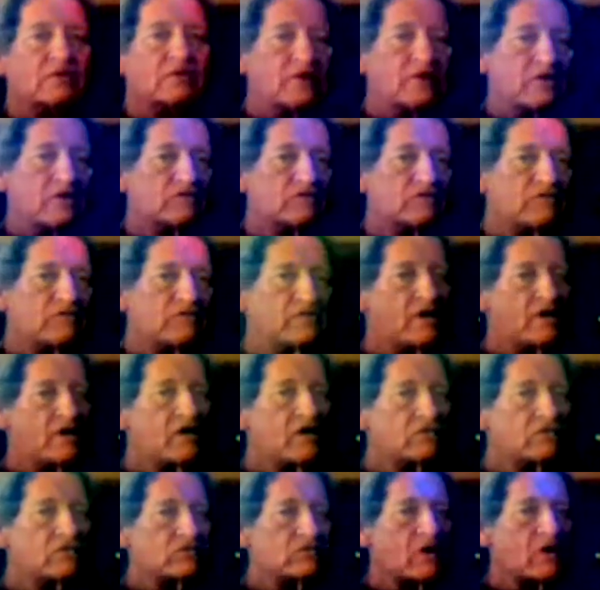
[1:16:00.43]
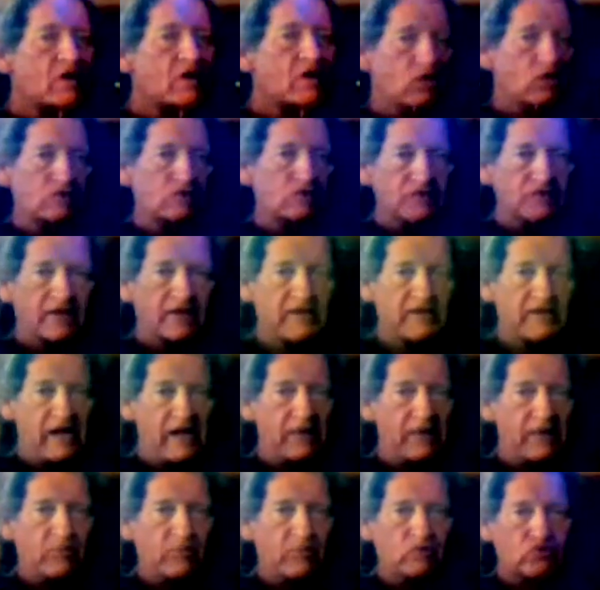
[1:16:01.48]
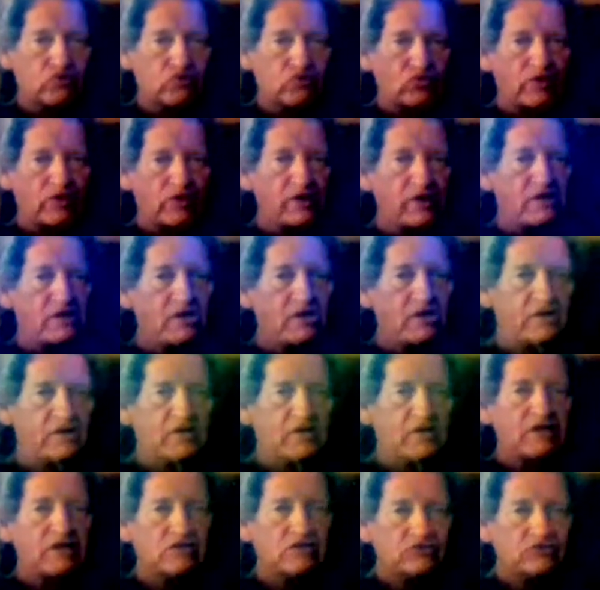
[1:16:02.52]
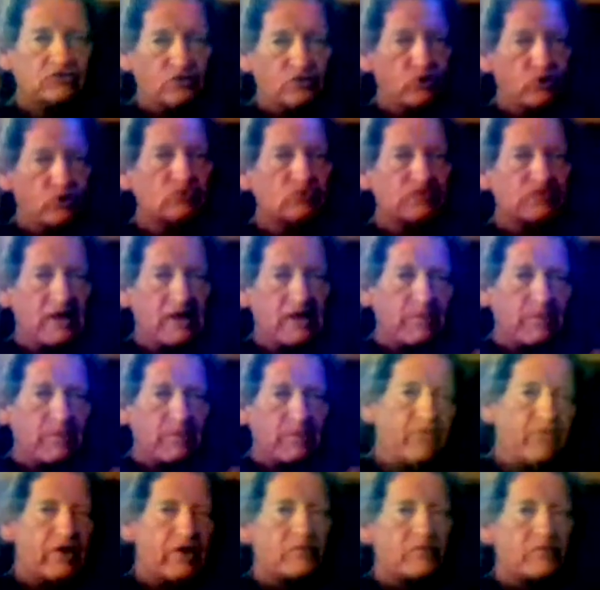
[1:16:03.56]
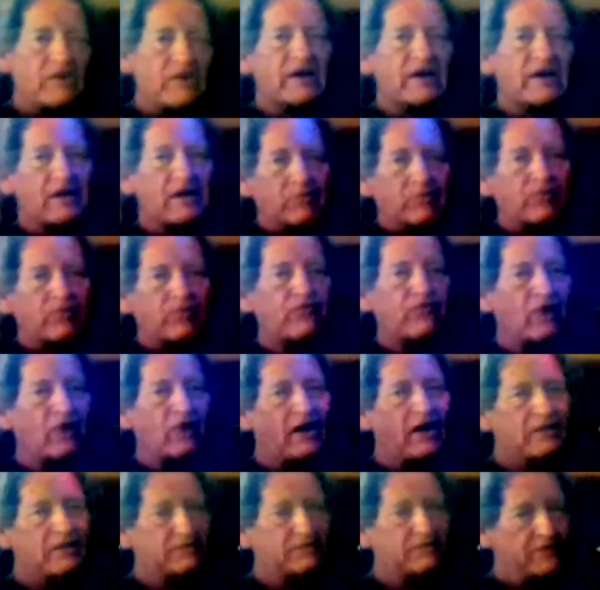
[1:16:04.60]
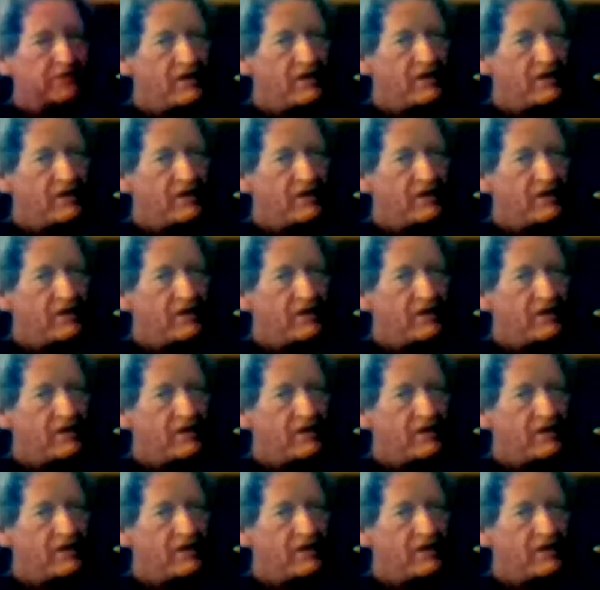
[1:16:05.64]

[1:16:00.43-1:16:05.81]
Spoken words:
Yes, it does. It looks like an apple, sort of. It's Newton's apple fell, my apple flies.